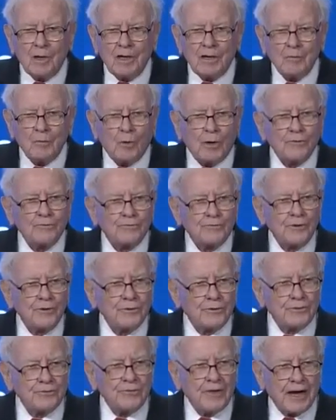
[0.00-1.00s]
one
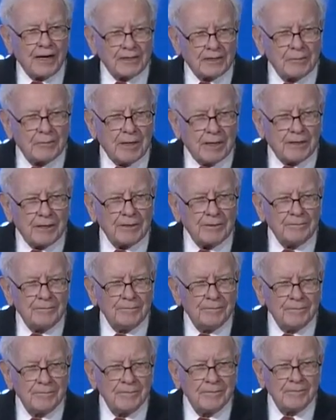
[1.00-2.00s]
further fact about her,
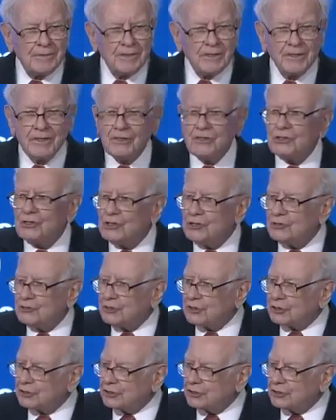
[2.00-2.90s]
she